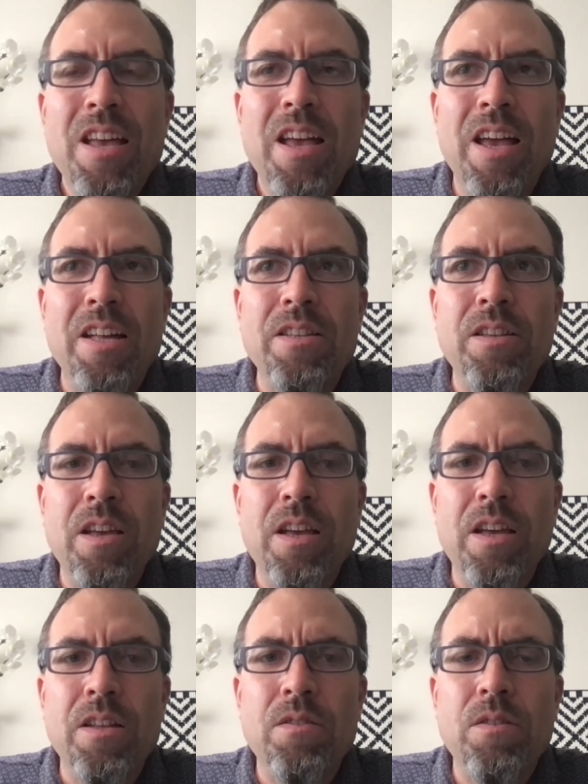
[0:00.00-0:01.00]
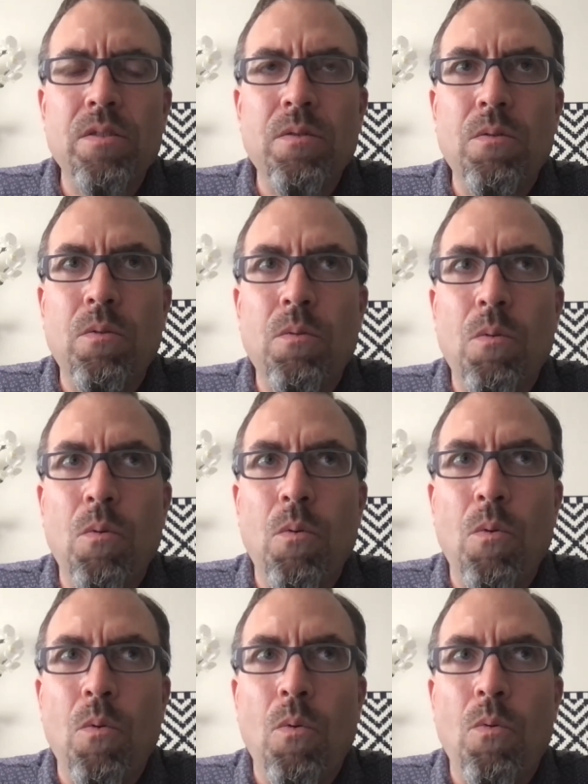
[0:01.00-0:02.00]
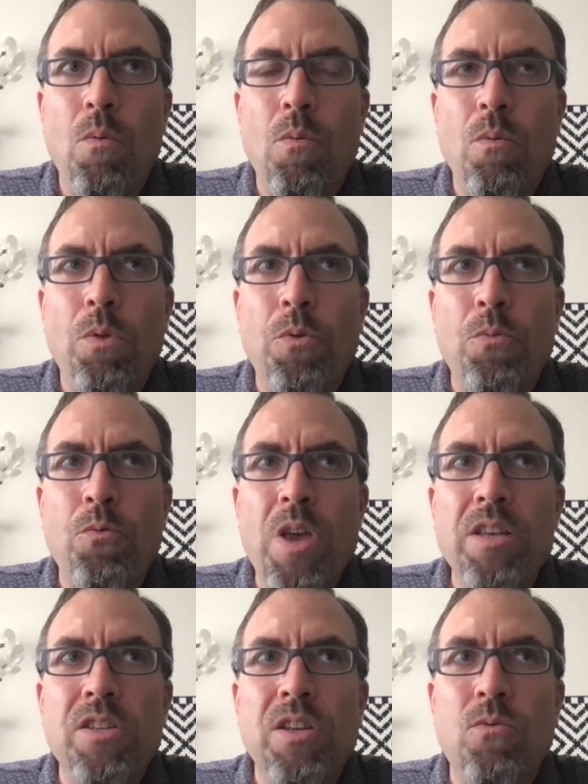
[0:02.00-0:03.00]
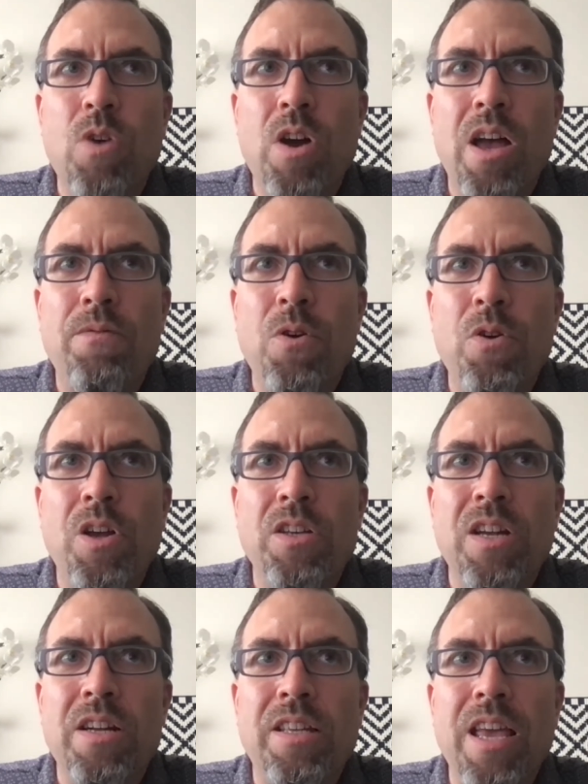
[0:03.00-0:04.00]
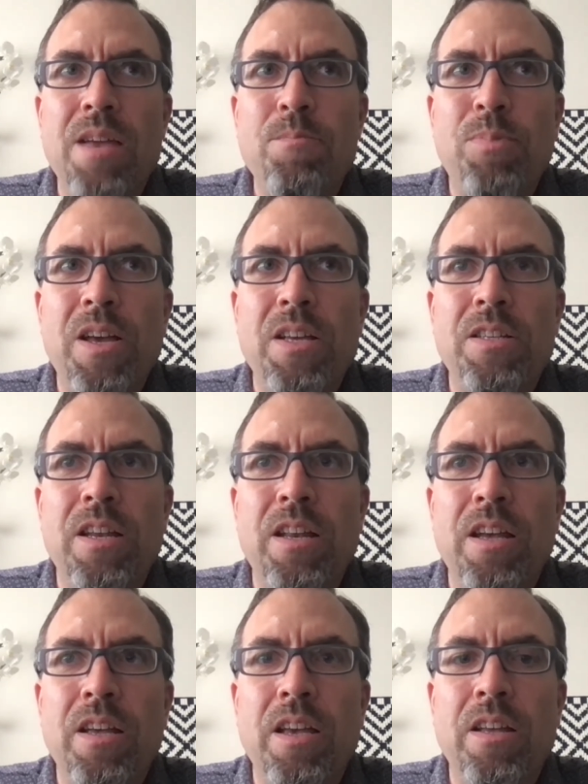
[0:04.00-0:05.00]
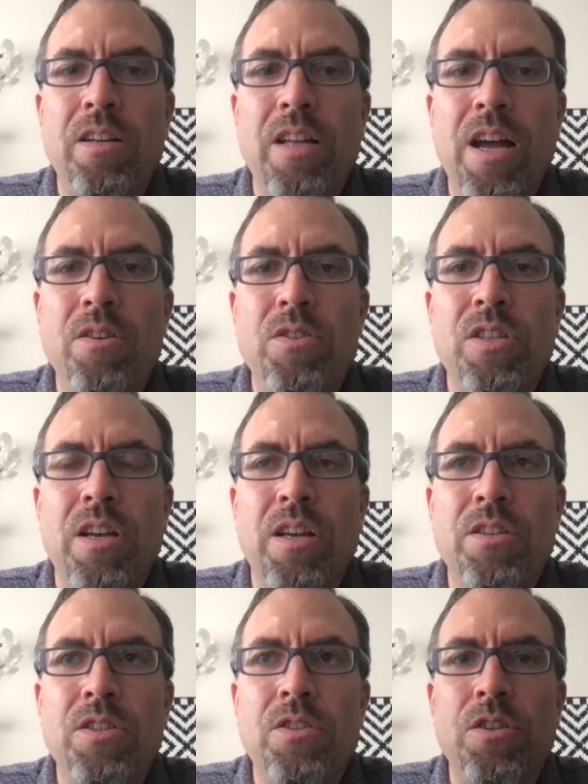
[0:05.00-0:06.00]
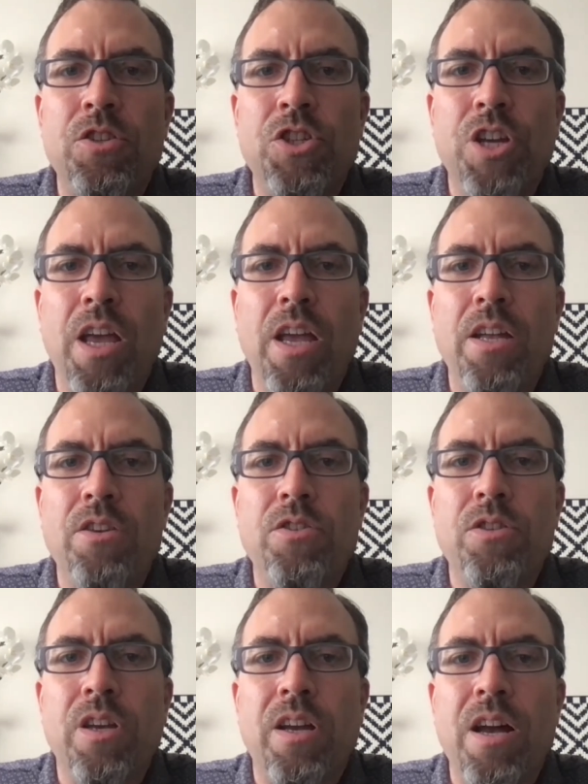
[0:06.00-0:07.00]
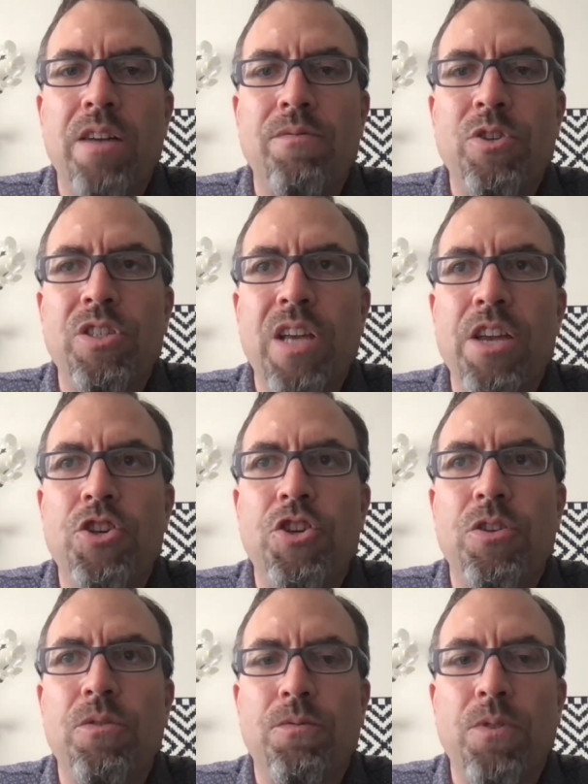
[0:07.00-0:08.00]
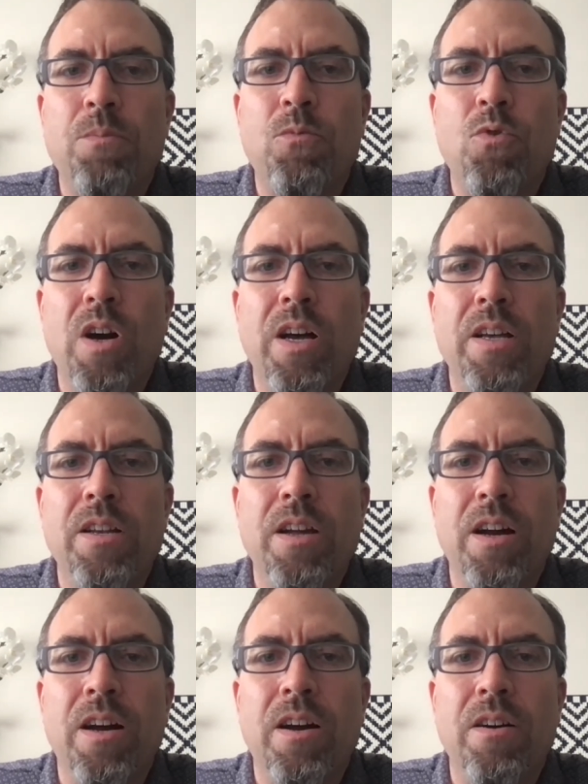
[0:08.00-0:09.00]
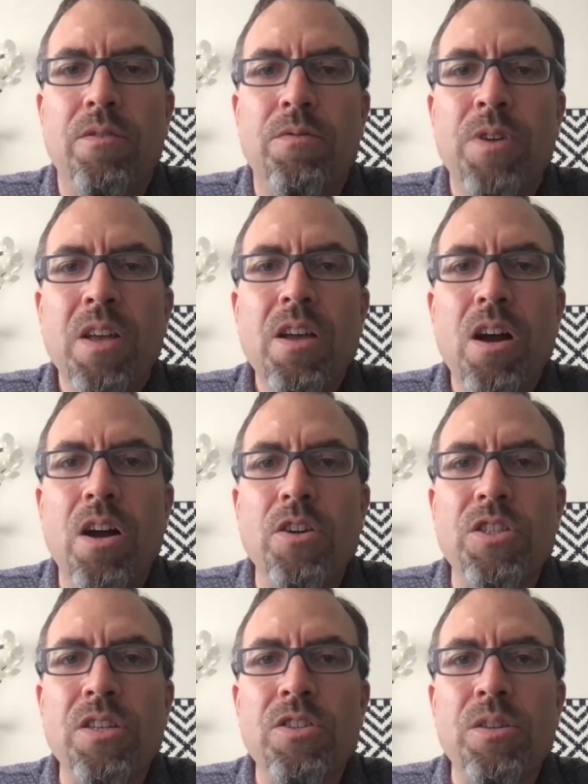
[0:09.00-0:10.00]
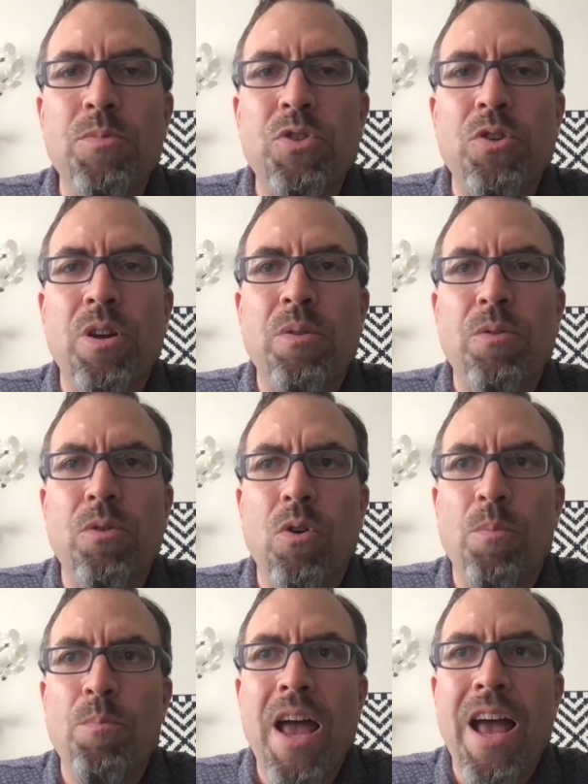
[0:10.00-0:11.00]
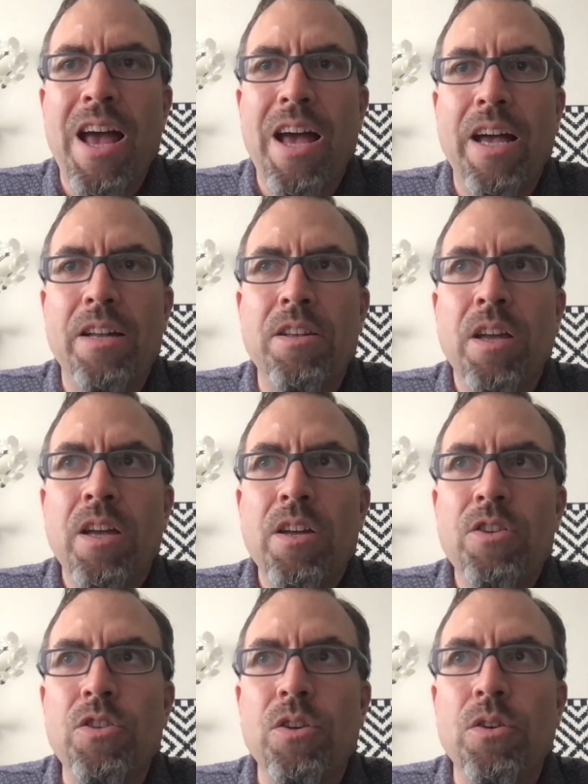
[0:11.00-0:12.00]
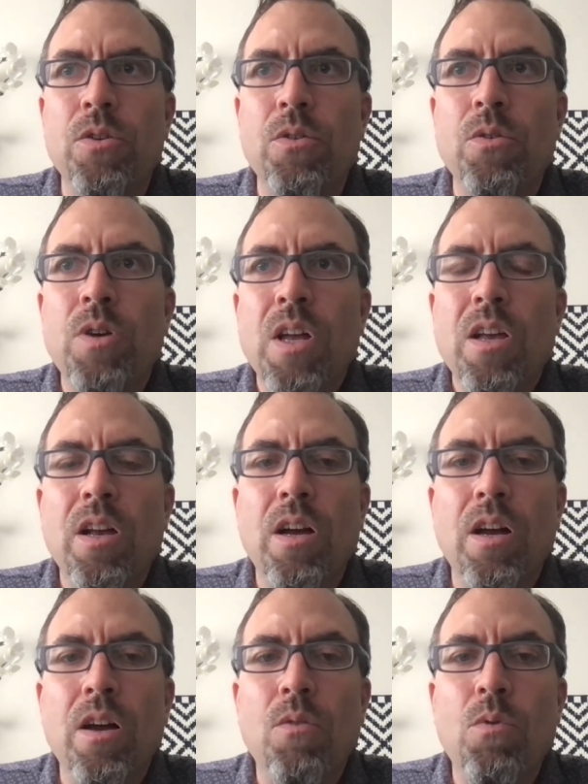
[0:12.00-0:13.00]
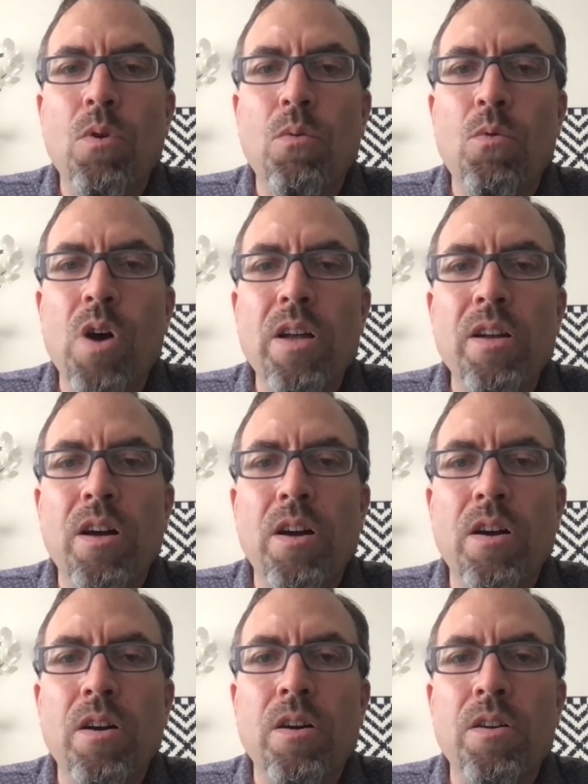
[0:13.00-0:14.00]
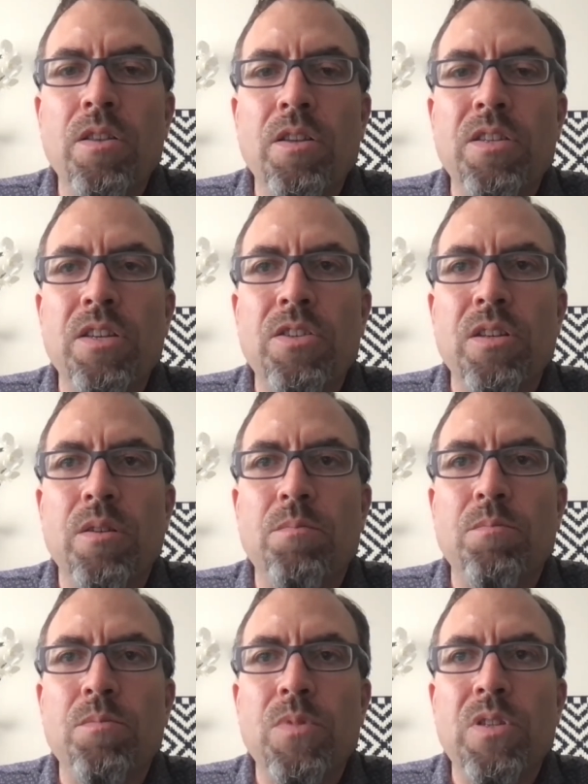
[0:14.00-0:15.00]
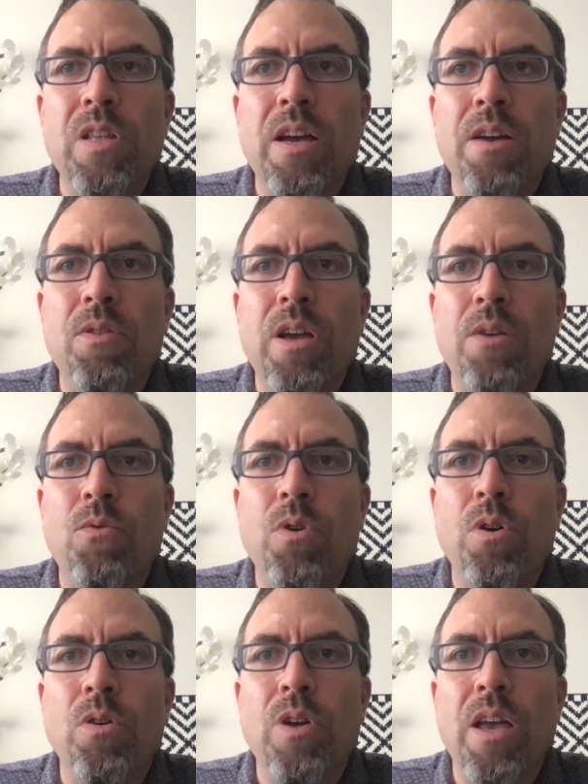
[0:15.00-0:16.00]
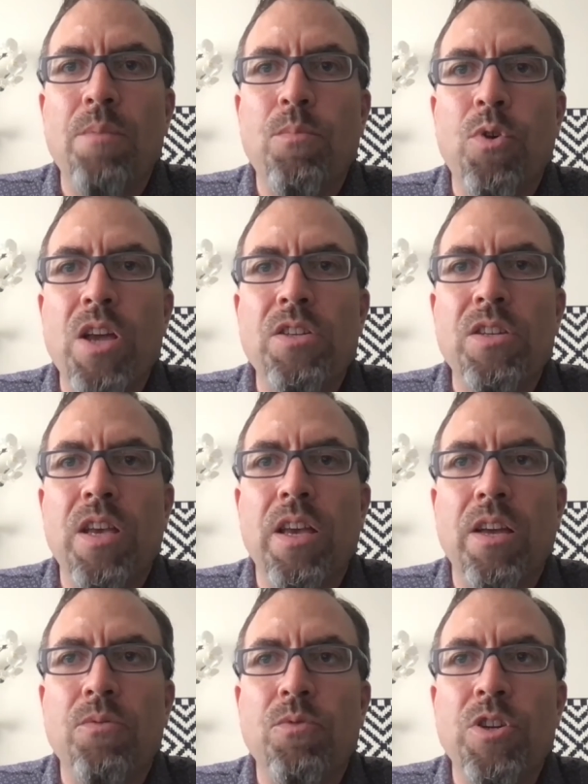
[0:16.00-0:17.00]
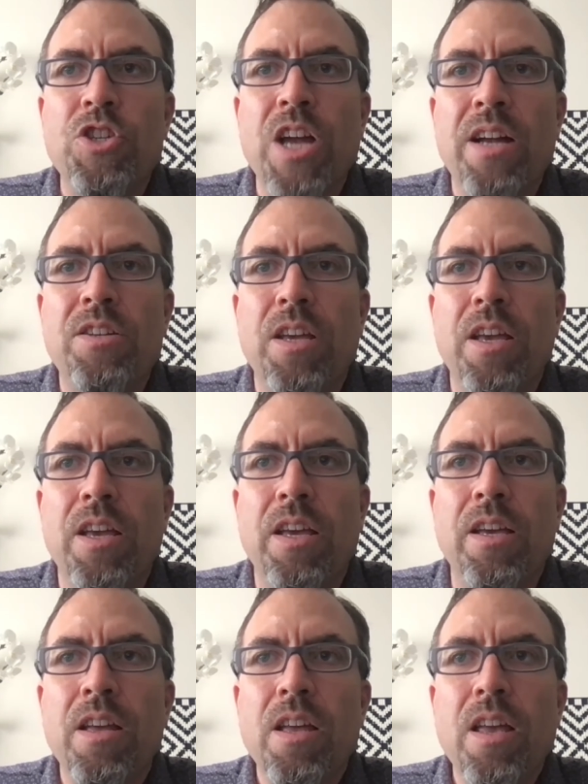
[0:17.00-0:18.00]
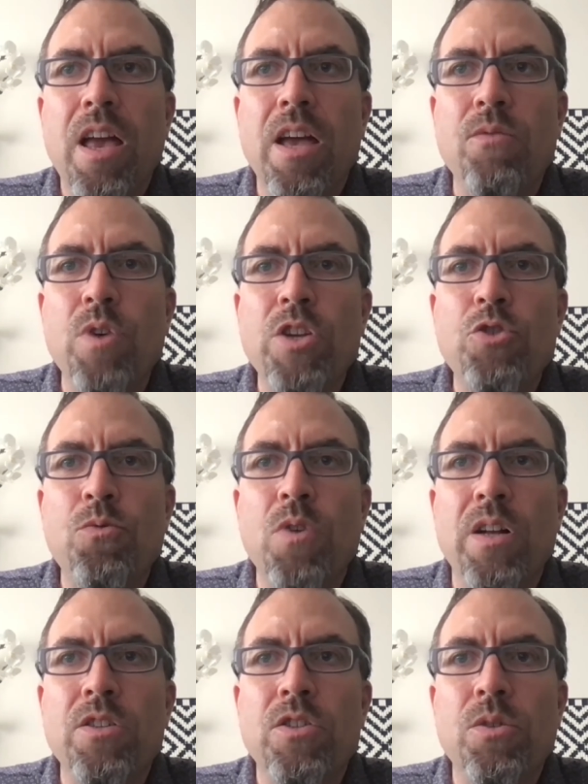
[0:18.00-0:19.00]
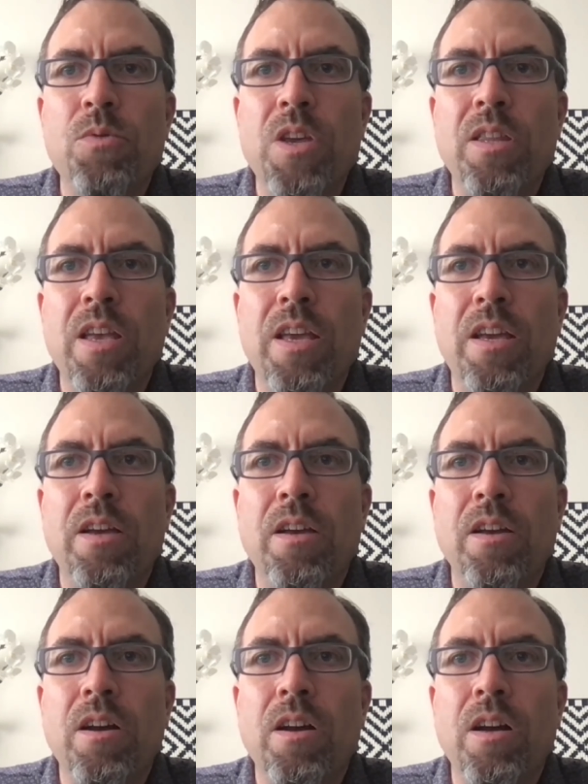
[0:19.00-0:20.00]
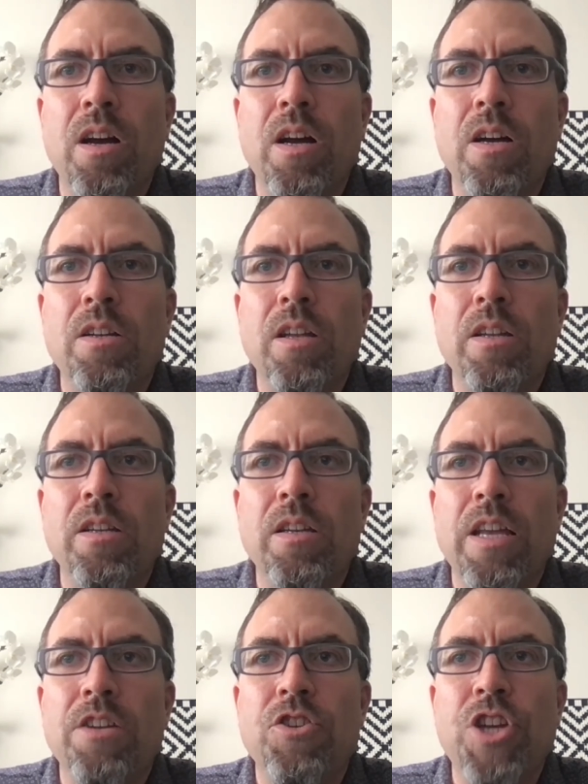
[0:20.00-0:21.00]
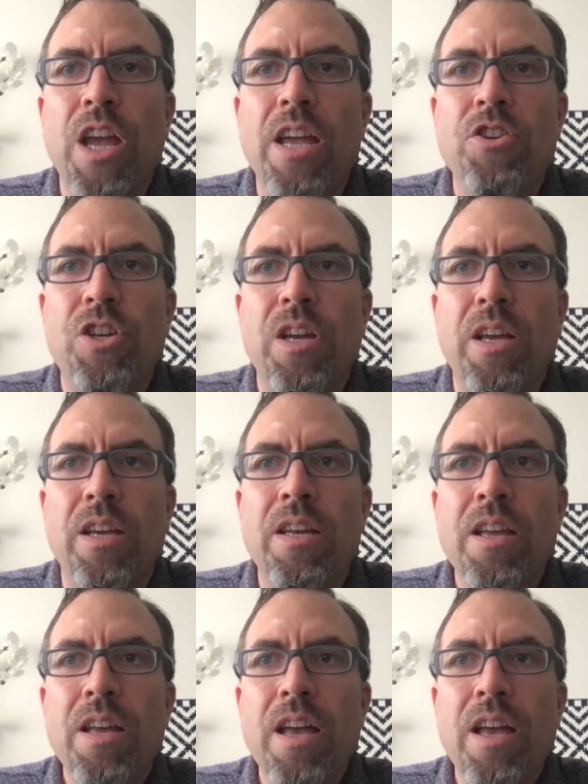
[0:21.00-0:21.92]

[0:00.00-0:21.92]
And the reason why I focus on gameplay is it allows us to change the conversation from one of are systems good or bad to what are the systems that we're embracing and rejecting, and which ones do we think need changing,